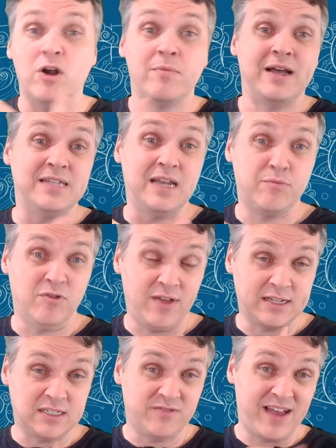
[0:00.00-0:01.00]
of my setup
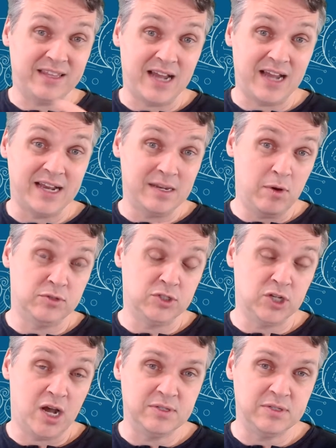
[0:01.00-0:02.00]
reflects the fact that I did both
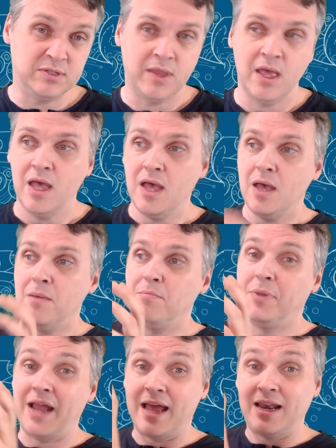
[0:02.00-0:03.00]
jobs.
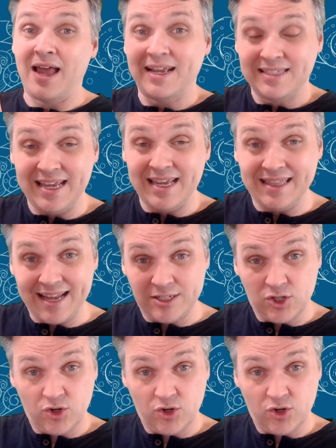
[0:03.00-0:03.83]
But I like seeing that